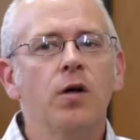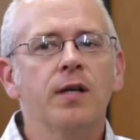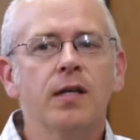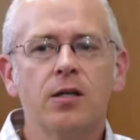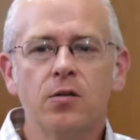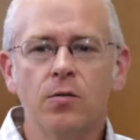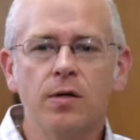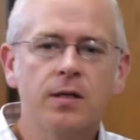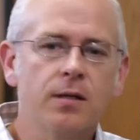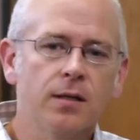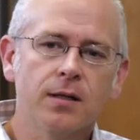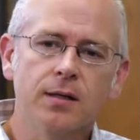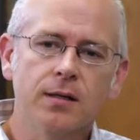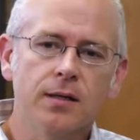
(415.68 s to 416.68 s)
walk into
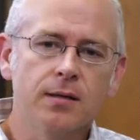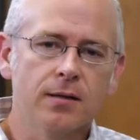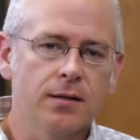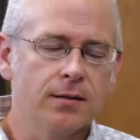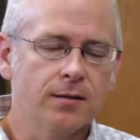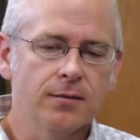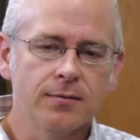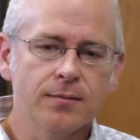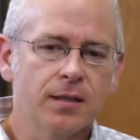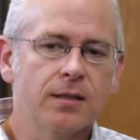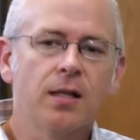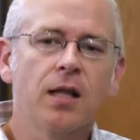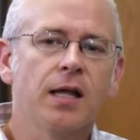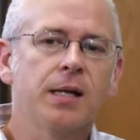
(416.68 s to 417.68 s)

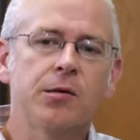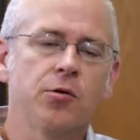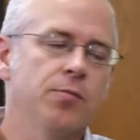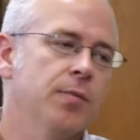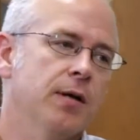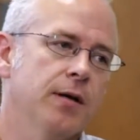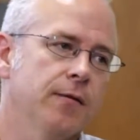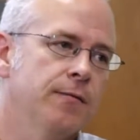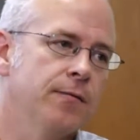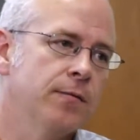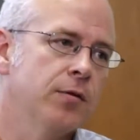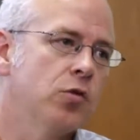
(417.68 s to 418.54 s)
a classroom of